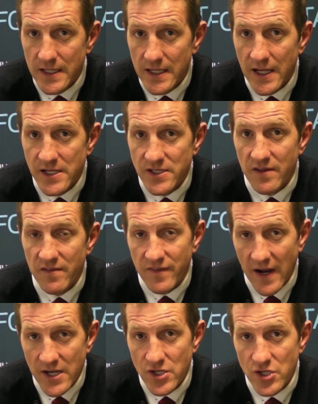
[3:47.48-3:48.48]
is that the
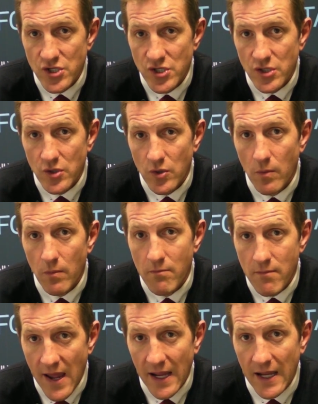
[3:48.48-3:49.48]
French
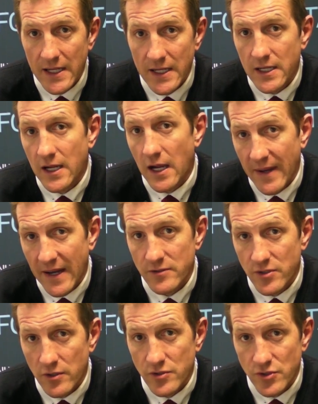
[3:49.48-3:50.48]
may come
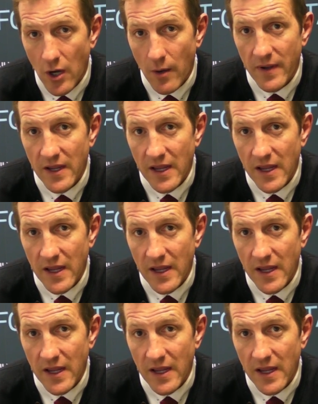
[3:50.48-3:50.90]
out on top.